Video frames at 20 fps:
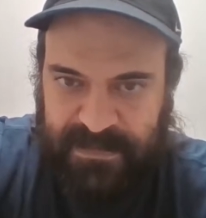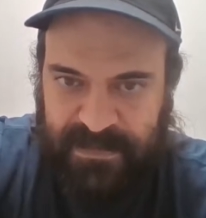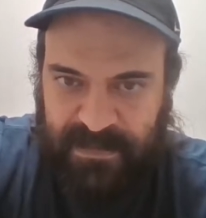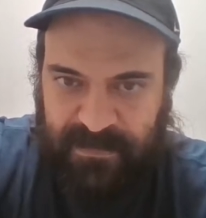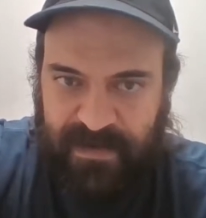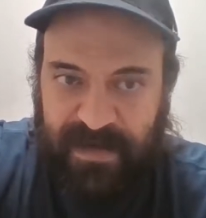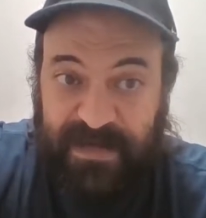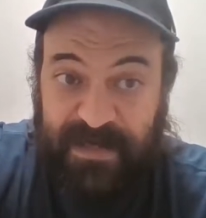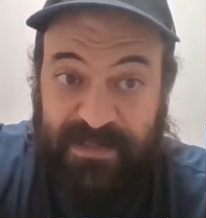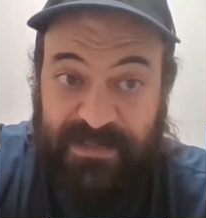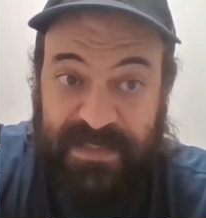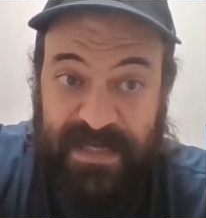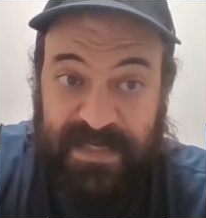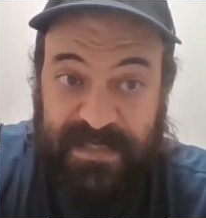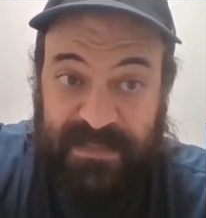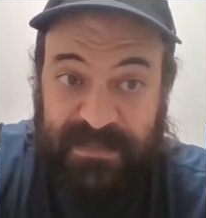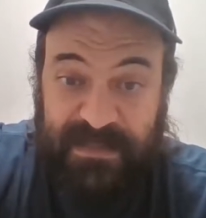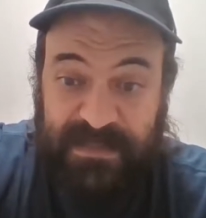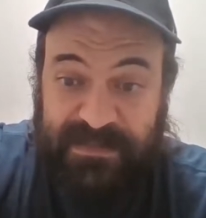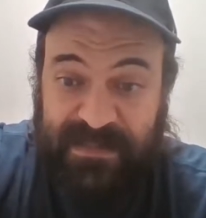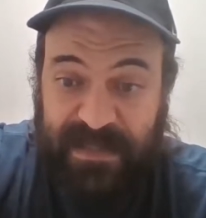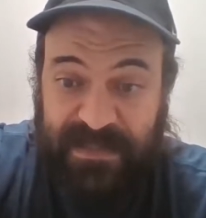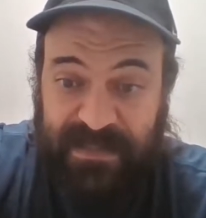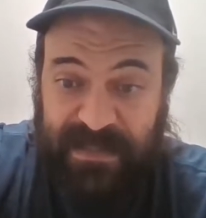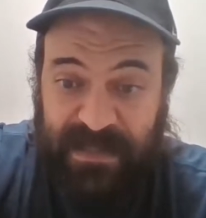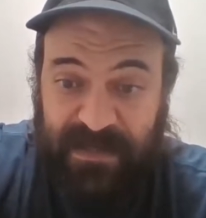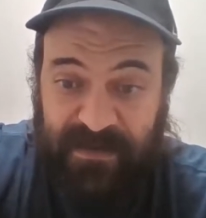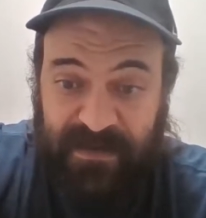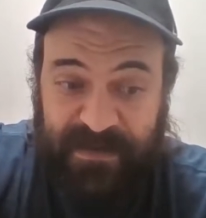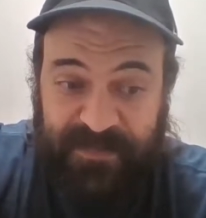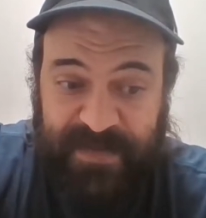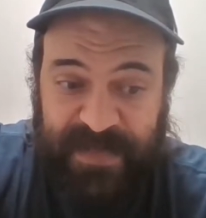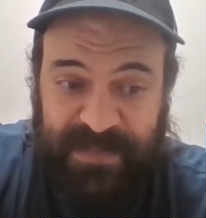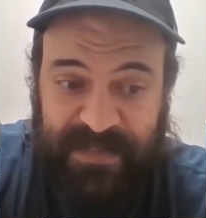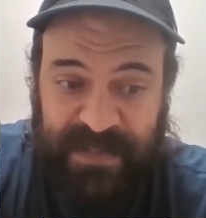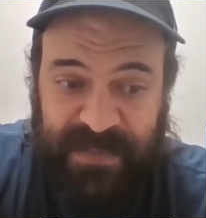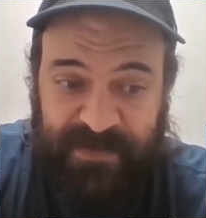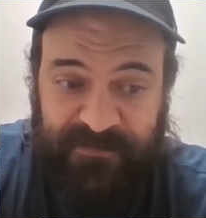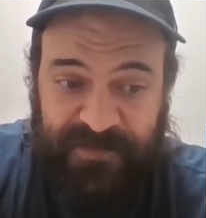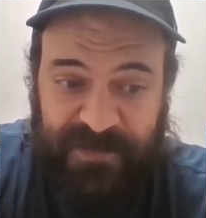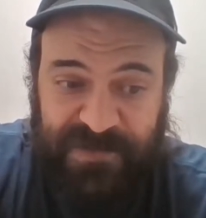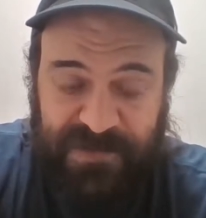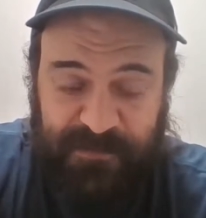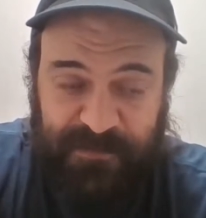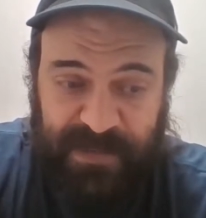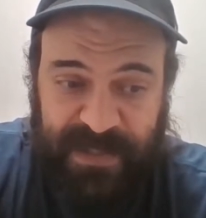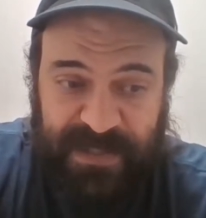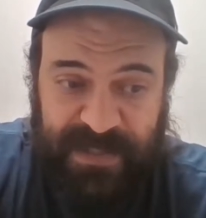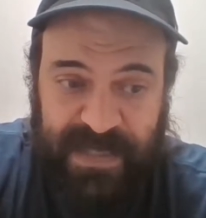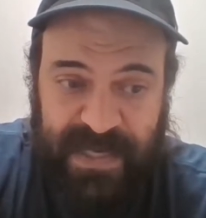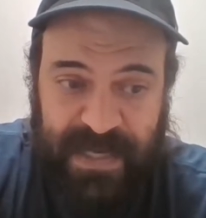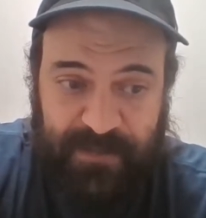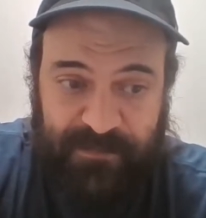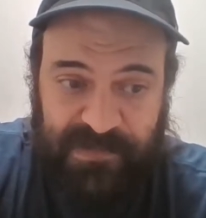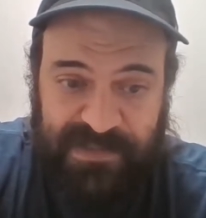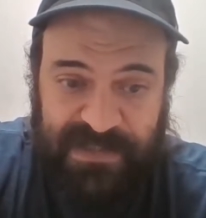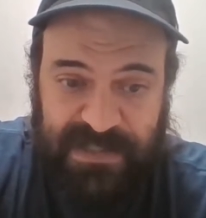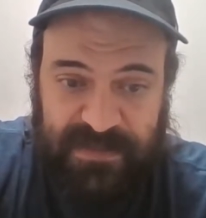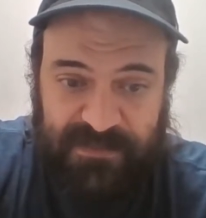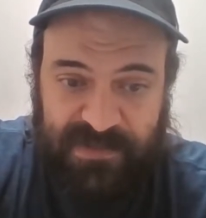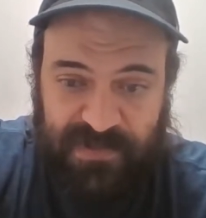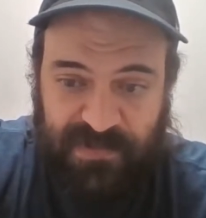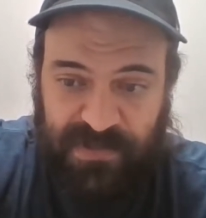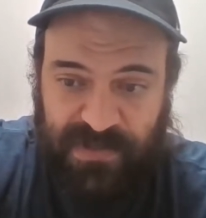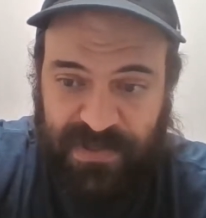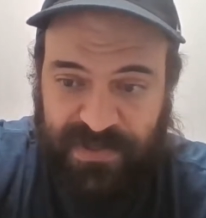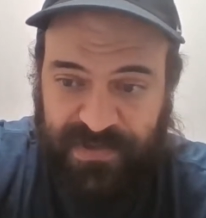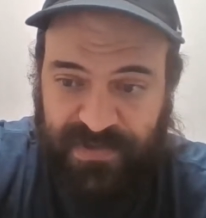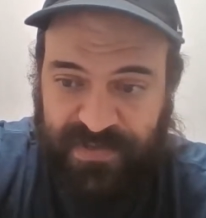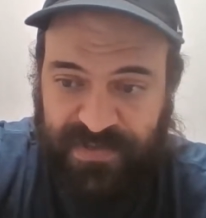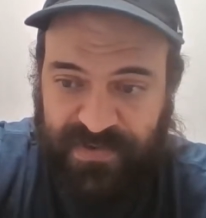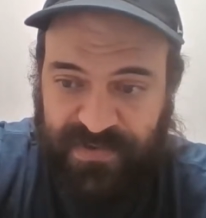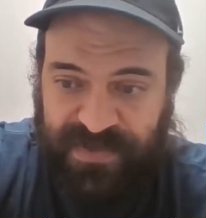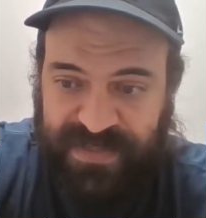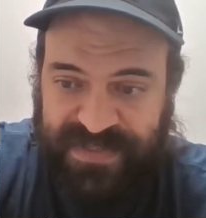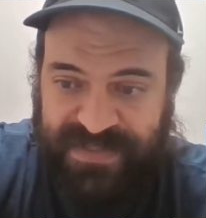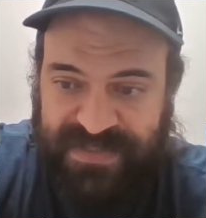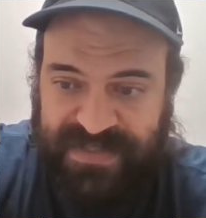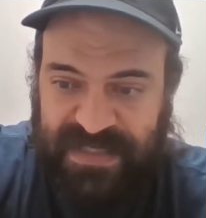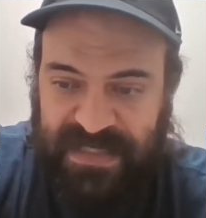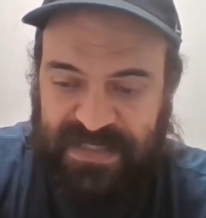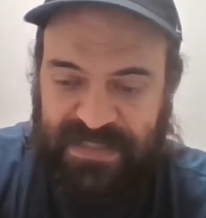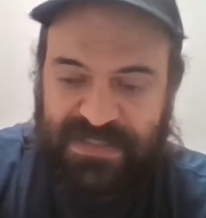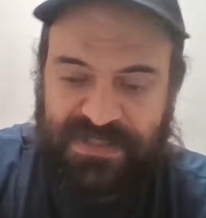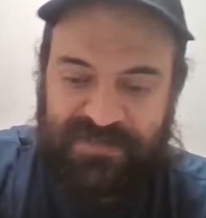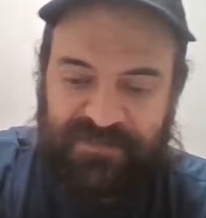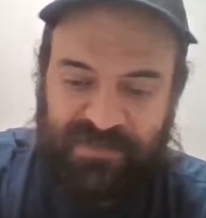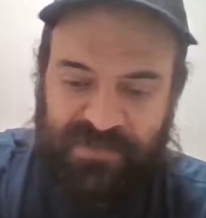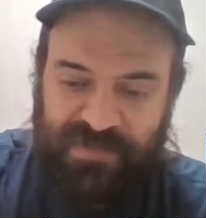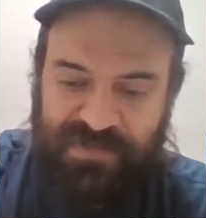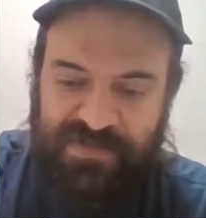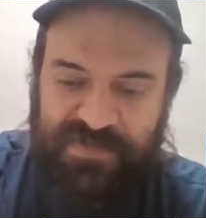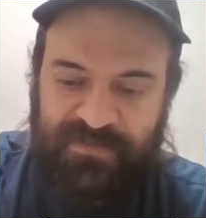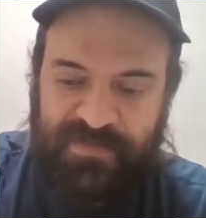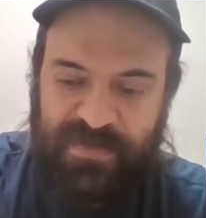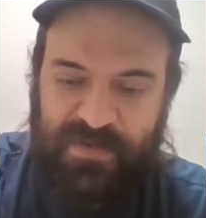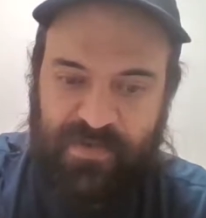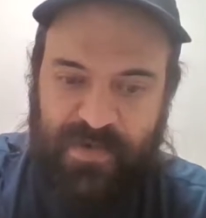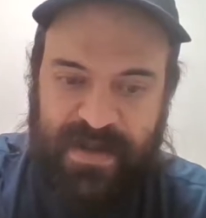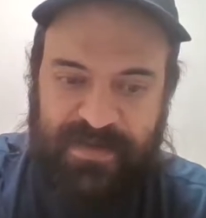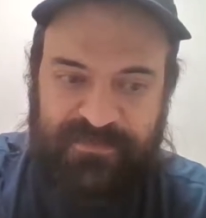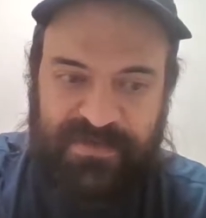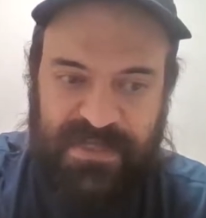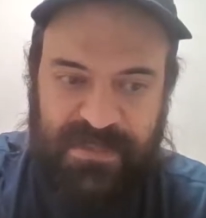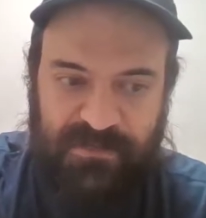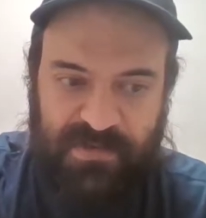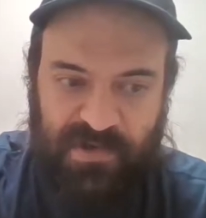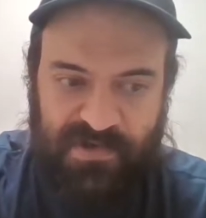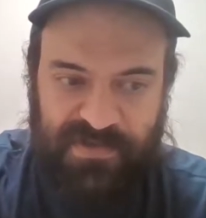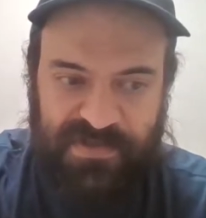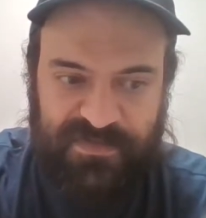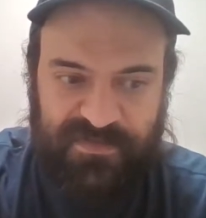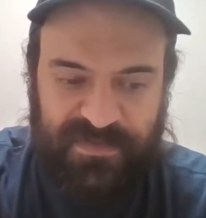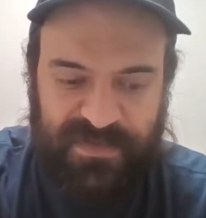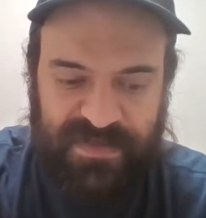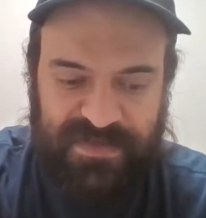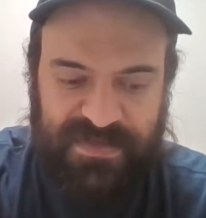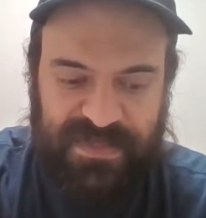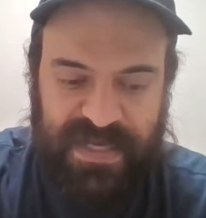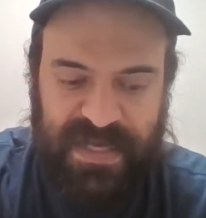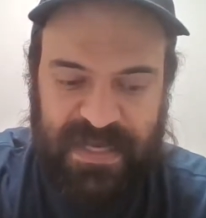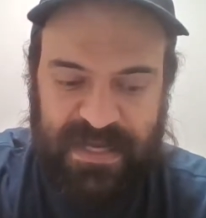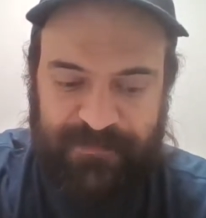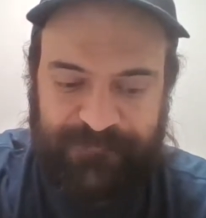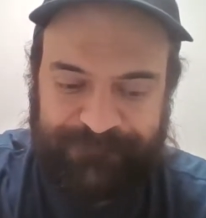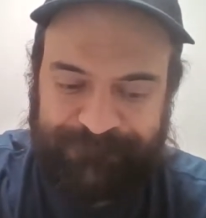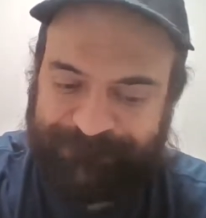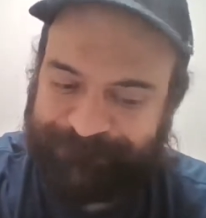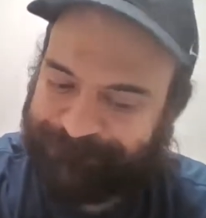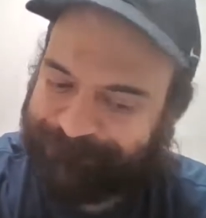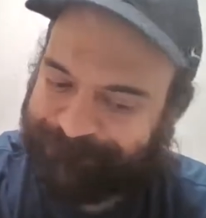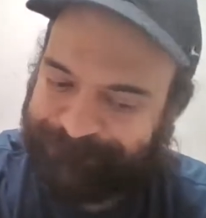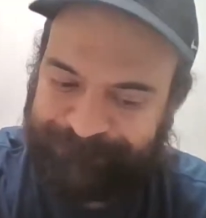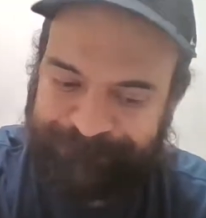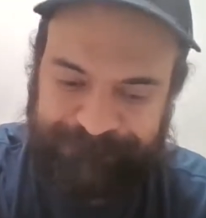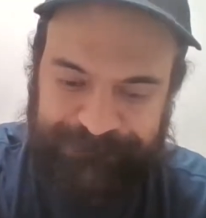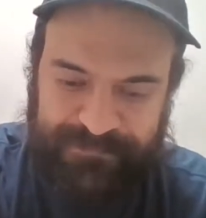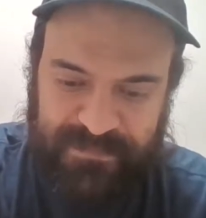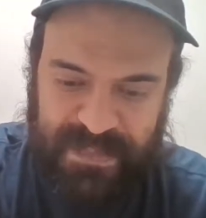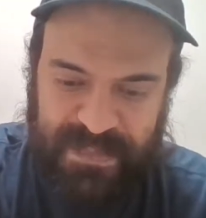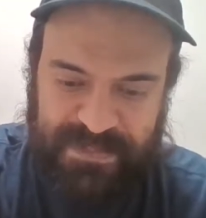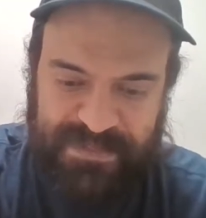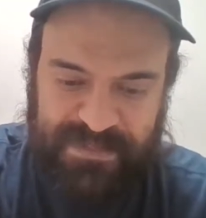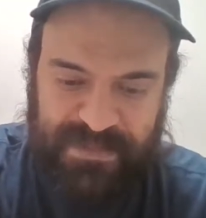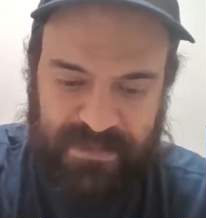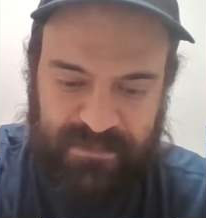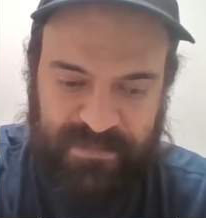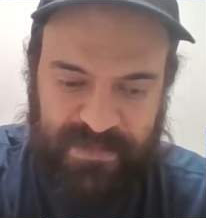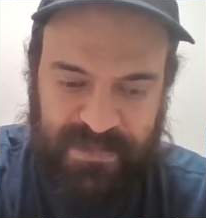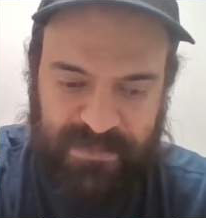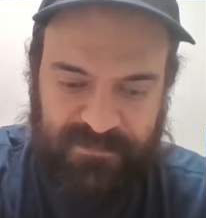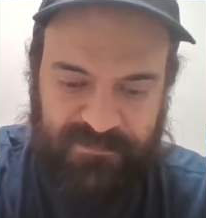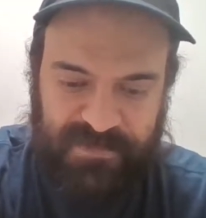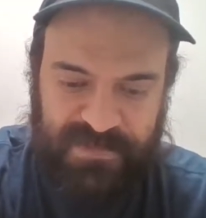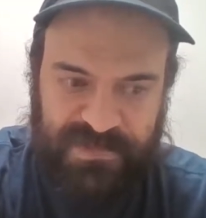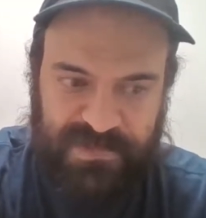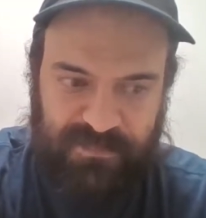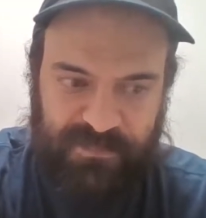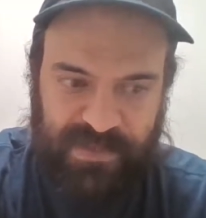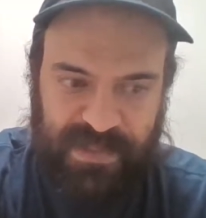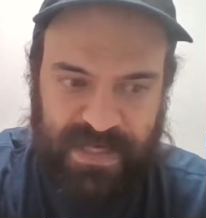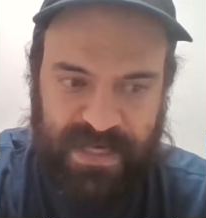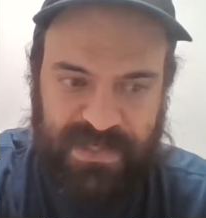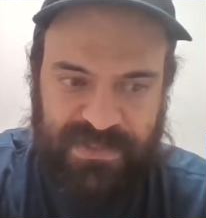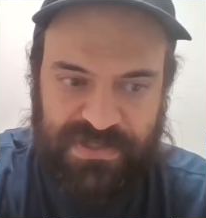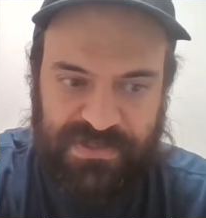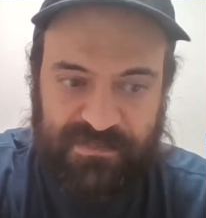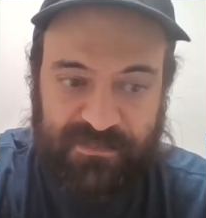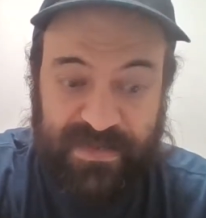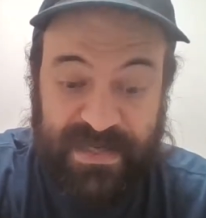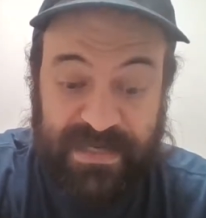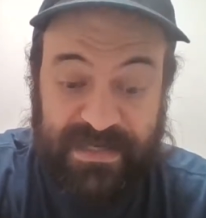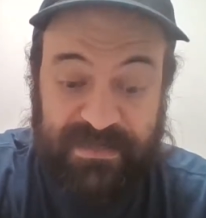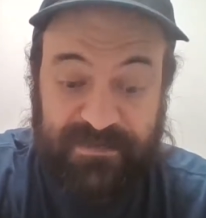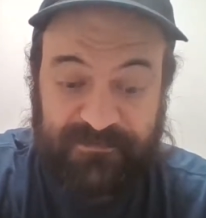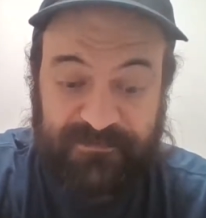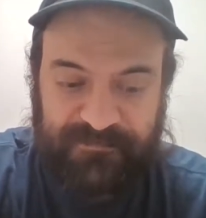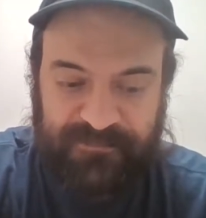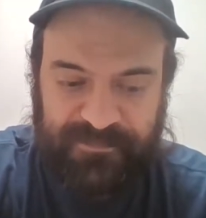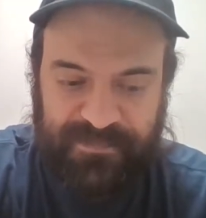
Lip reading: All right, and I'll take it. I'll take that. I'll make that an official play. Campbell, team total under 36. For those of you who have team totals for this game, that's going to be an official play. I just bet it.